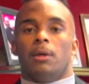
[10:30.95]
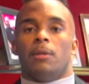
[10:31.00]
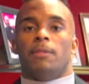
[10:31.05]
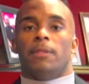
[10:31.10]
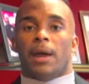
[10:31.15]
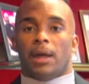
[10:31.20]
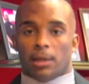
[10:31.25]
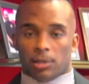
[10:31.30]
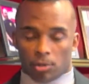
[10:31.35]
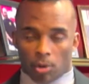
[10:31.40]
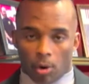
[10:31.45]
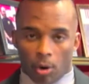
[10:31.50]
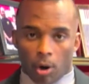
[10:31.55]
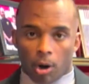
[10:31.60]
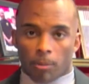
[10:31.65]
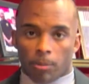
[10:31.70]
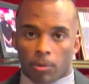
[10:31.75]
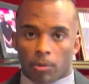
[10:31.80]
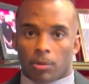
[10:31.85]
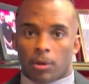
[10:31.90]
That is
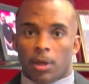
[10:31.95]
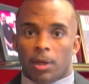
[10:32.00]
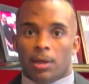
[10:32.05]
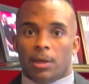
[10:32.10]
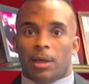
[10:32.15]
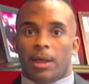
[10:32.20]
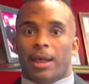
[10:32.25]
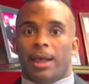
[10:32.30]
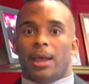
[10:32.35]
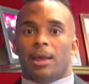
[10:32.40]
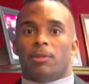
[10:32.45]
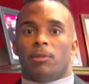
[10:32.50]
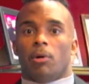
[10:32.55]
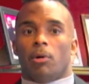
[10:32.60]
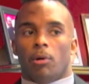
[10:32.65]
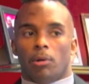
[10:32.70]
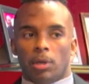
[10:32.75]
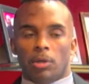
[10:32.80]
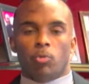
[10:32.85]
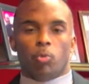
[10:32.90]
horrible. And the
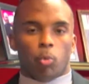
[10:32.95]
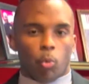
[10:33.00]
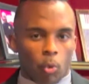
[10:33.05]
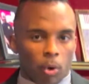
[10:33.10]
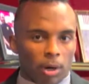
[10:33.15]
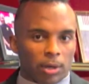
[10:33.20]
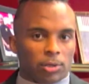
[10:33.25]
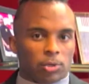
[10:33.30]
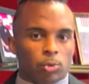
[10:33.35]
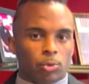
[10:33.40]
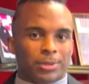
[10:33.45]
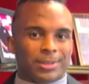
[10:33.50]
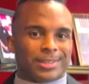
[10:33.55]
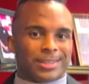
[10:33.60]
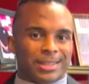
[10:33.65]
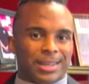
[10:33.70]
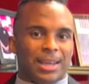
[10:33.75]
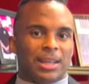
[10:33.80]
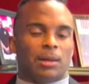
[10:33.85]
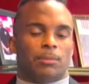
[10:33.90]
only ones who can
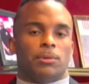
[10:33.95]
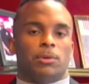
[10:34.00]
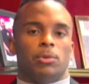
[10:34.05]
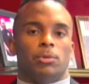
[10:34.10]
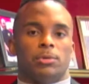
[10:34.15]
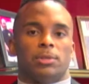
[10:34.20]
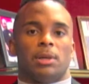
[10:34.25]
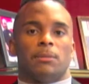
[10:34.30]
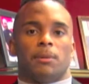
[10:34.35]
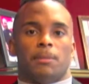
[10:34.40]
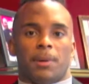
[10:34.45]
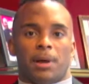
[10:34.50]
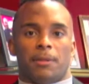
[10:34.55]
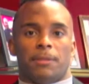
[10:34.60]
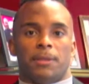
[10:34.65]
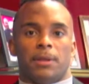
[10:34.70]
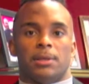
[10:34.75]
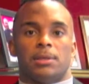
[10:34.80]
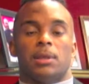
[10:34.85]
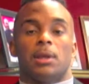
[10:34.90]
stand up and do something
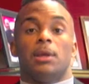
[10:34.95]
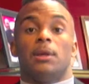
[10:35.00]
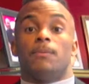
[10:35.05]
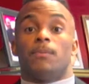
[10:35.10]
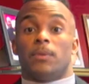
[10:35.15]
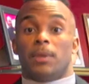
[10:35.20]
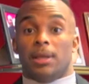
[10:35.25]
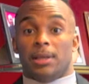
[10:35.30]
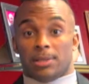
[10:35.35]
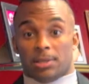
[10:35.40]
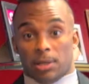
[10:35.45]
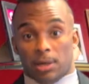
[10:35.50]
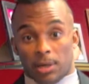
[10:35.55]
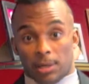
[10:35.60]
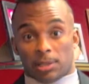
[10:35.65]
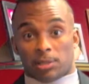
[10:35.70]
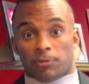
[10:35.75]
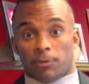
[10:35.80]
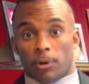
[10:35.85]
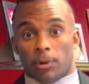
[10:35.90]
about this is
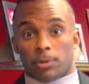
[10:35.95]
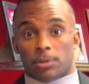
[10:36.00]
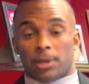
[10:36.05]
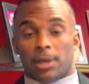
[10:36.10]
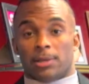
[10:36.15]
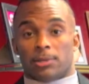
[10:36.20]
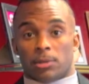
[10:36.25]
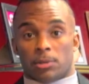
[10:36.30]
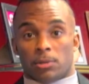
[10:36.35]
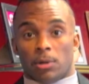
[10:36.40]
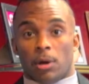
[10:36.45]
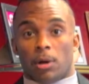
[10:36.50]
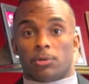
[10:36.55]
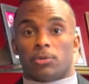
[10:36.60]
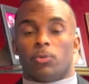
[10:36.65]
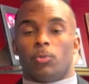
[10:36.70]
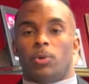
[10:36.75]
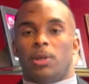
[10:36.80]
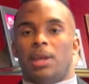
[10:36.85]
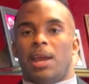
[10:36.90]
us first as
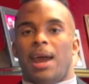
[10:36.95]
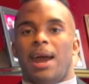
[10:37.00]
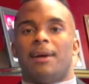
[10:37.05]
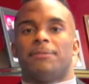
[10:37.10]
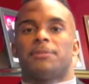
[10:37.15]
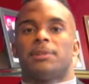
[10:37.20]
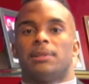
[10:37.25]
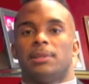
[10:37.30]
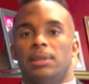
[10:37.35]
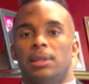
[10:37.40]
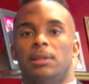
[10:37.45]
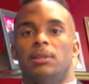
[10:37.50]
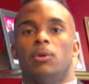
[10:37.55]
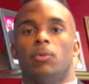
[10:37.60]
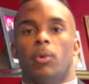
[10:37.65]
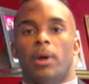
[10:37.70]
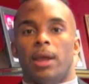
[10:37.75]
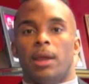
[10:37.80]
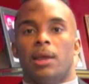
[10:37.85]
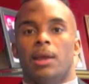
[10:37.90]
adults. We have to lead the
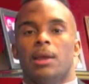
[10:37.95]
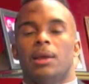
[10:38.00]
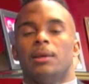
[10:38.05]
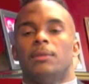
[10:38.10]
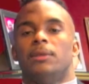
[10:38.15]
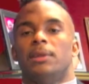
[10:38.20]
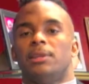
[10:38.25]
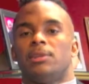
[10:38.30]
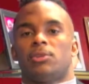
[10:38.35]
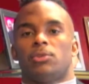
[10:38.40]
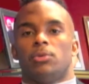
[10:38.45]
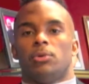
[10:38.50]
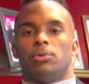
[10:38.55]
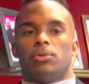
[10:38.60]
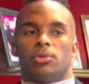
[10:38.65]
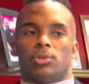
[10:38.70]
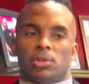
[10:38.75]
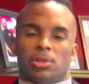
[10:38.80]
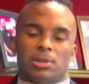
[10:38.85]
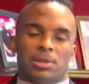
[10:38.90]
way. These
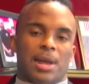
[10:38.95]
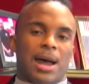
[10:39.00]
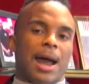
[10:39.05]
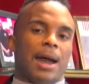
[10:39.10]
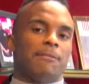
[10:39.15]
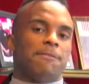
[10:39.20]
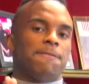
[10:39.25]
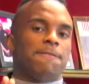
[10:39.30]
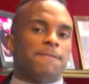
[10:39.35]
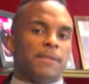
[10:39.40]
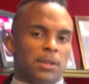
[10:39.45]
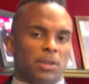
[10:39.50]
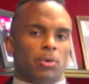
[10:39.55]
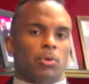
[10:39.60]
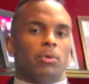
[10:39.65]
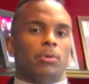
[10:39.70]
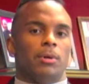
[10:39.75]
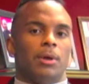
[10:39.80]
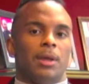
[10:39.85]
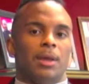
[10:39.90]
children should not
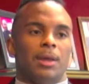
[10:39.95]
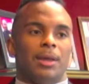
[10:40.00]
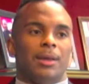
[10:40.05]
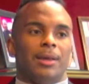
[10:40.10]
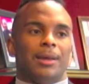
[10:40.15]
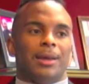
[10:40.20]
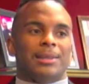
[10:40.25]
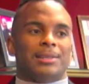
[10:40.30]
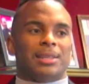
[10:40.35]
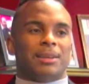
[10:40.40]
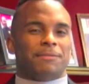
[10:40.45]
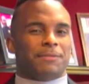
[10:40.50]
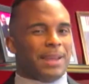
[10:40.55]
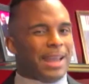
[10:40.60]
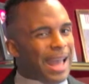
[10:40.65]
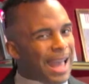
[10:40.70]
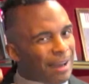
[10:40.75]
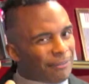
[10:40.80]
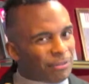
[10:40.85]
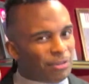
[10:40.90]
feel as if they
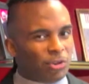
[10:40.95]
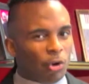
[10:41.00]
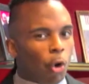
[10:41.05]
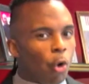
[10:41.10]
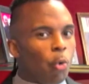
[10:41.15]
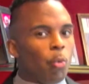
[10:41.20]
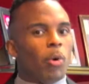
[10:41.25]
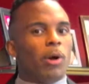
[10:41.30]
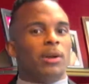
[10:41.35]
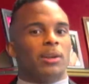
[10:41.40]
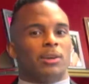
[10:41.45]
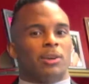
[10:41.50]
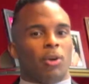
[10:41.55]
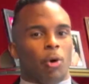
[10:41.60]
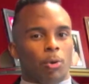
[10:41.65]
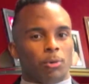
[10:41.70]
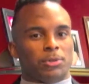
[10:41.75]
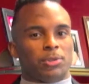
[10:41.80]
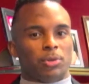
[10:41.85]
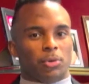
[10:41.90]
have nowhere to
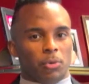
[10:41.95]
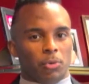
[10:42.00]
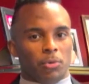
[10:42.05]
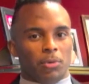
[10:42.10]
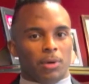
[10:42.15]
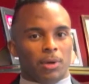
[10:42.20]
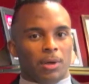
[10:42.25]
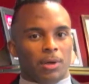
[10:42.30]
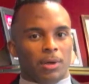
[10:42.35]
go to